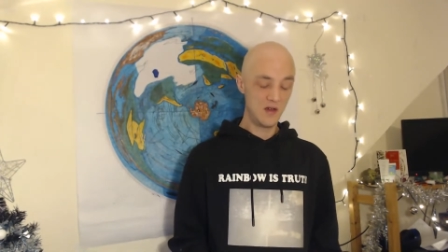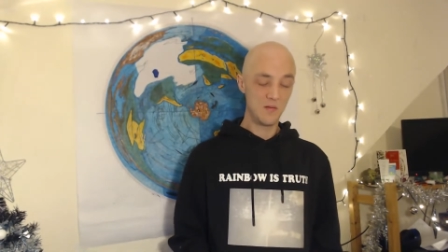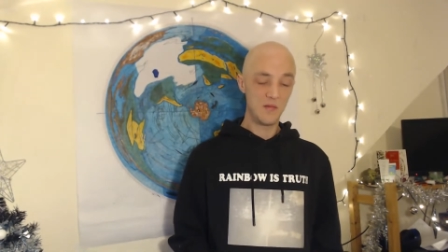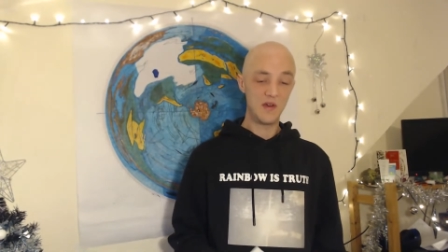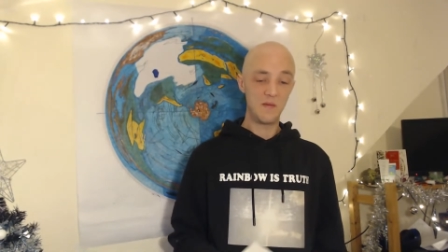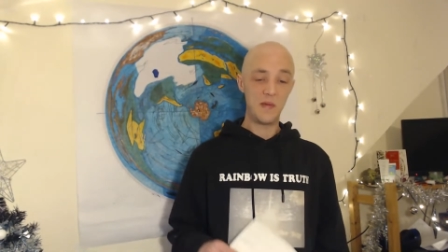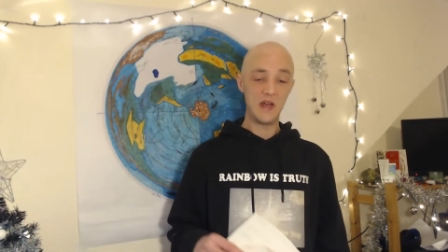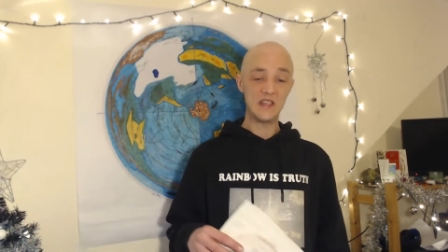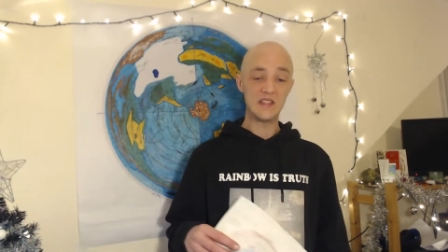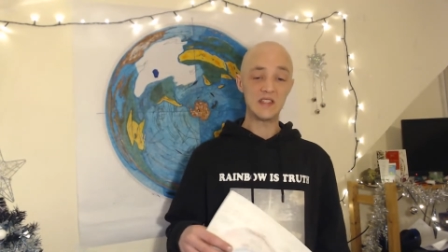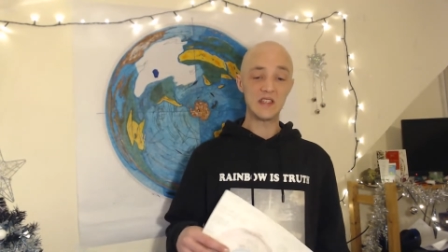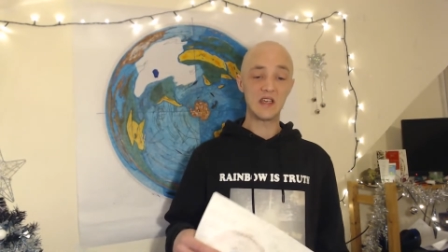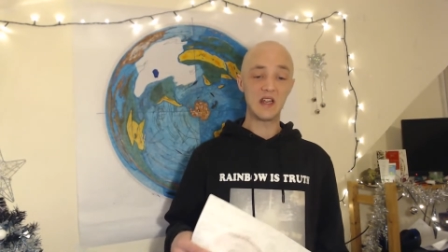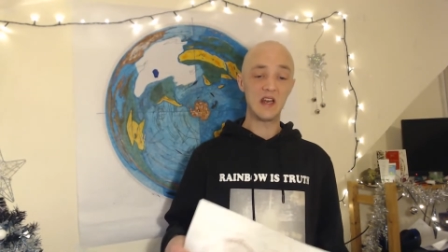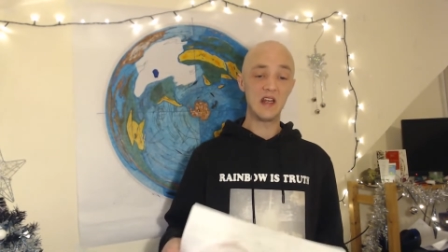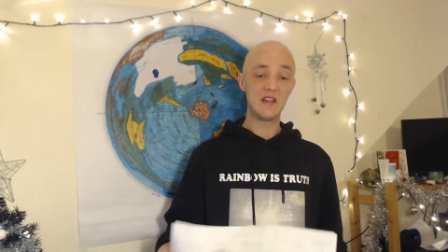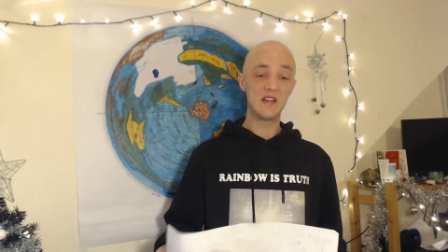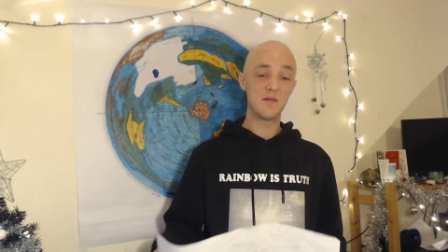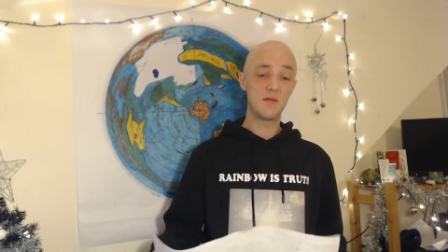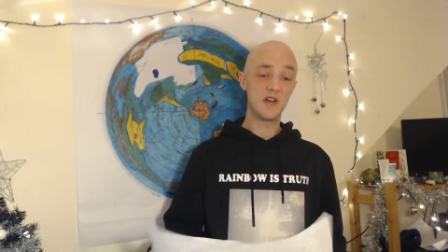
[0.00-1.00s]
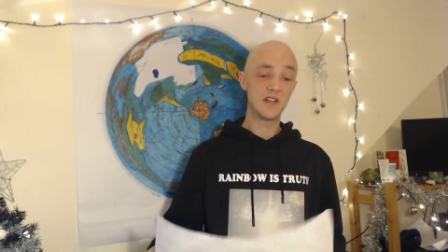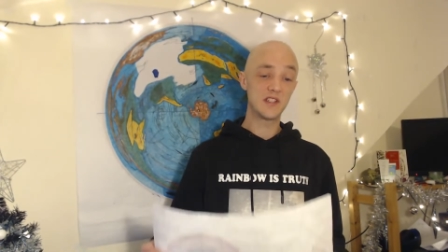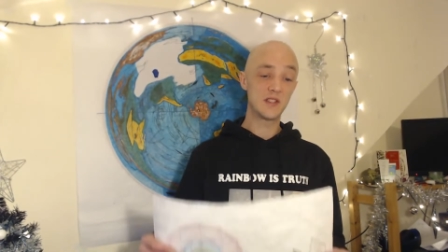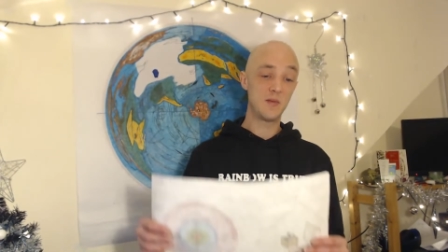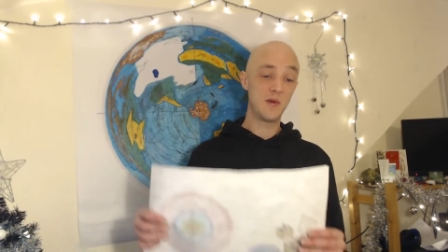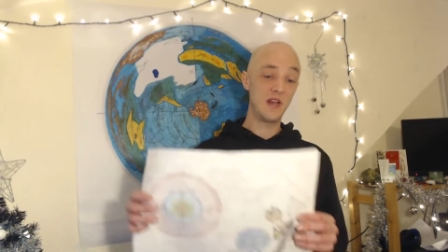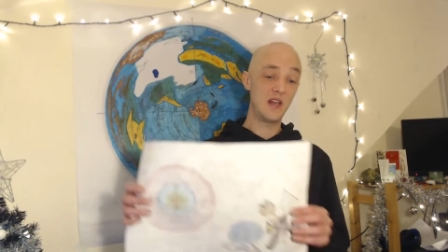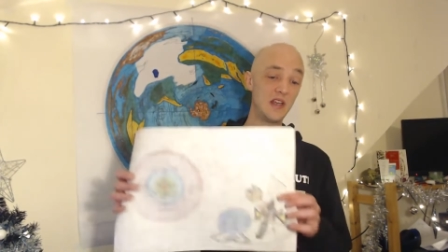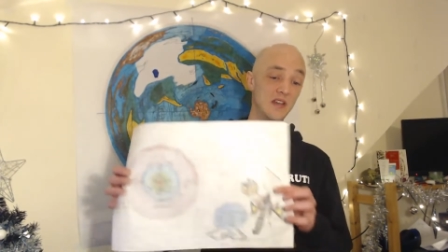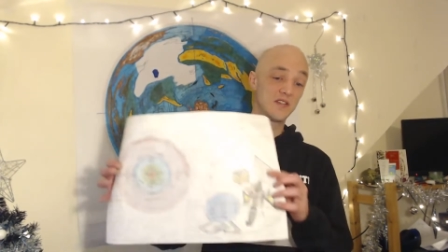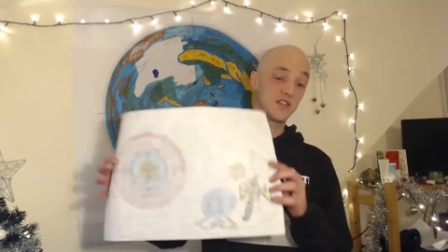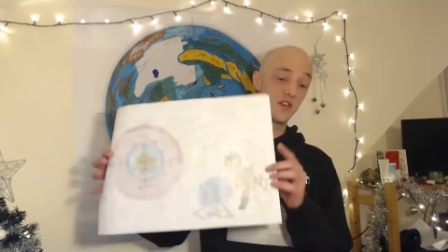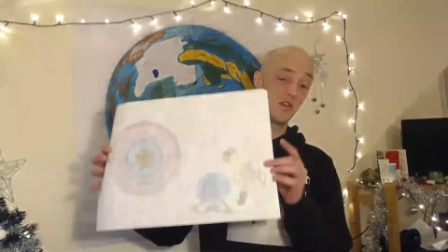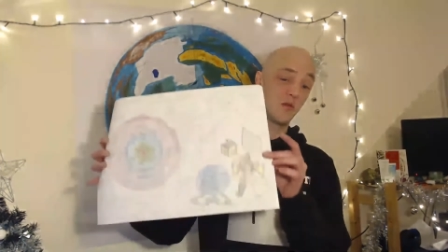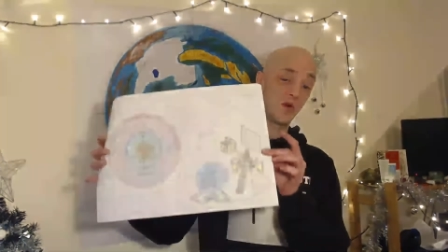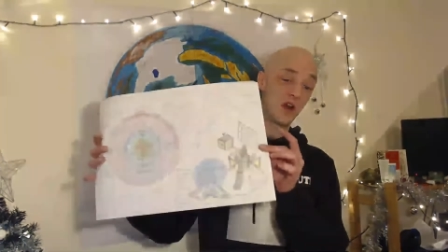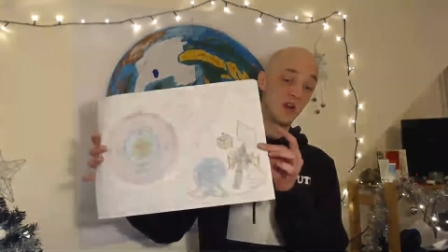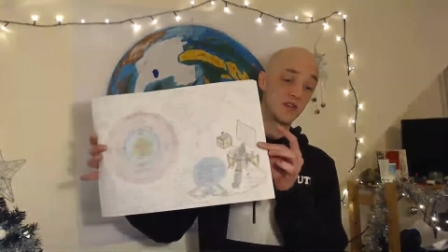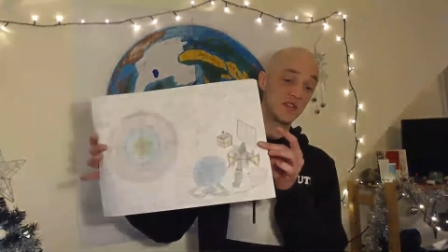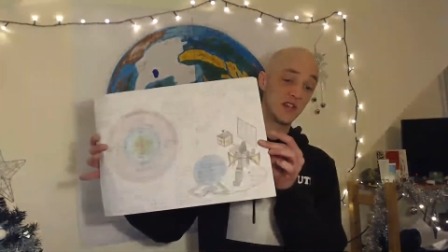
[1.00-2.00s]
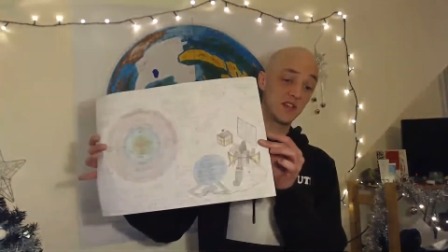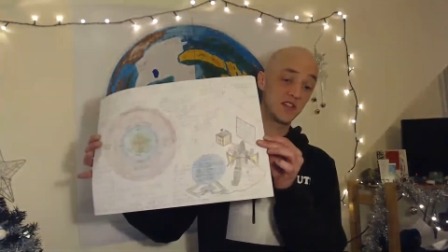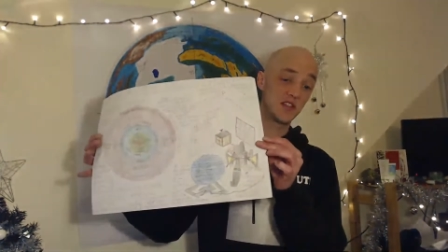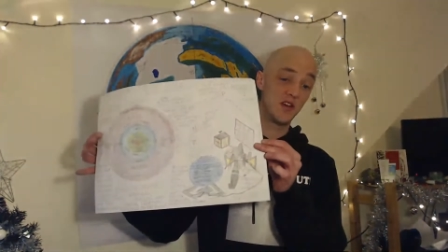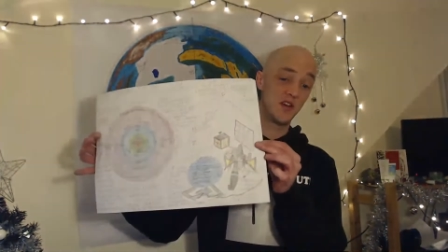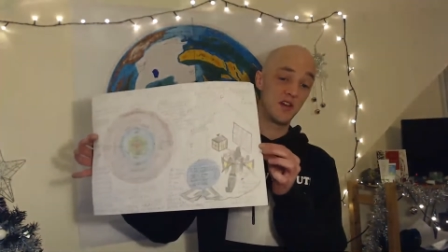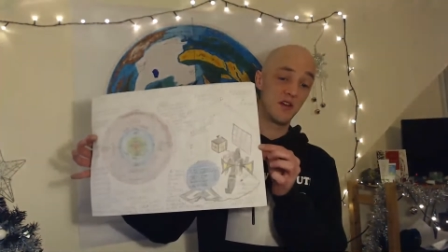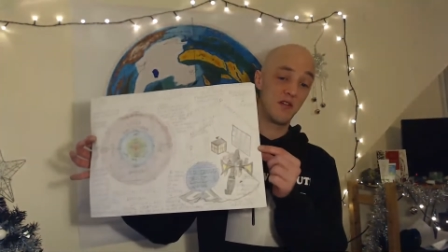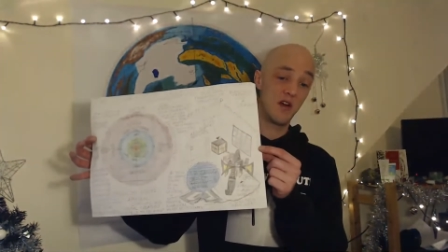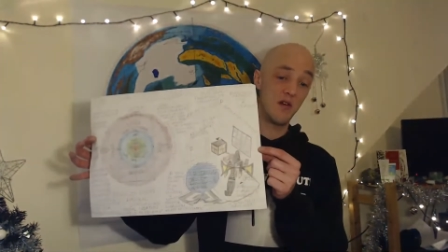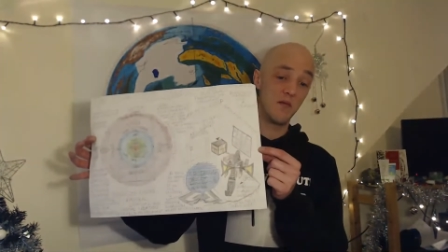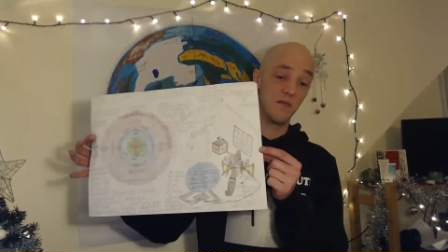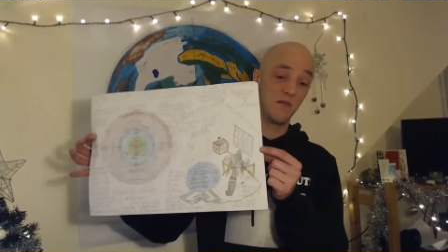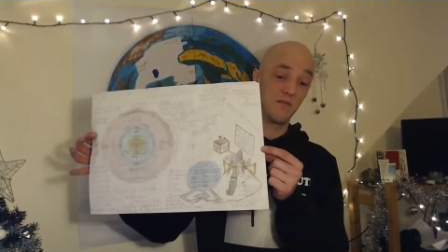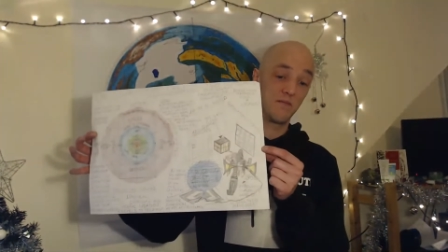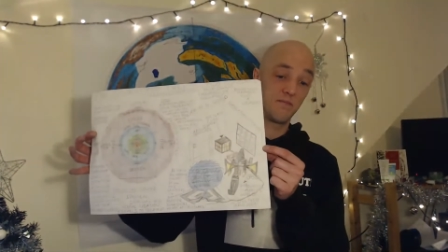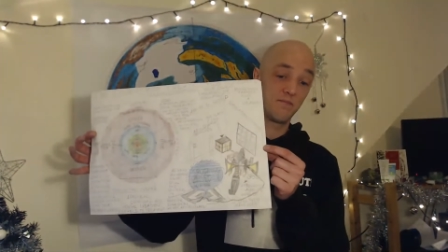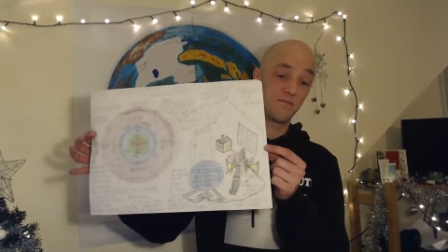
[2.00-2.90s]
But basically, the possibility of two worlds outside our own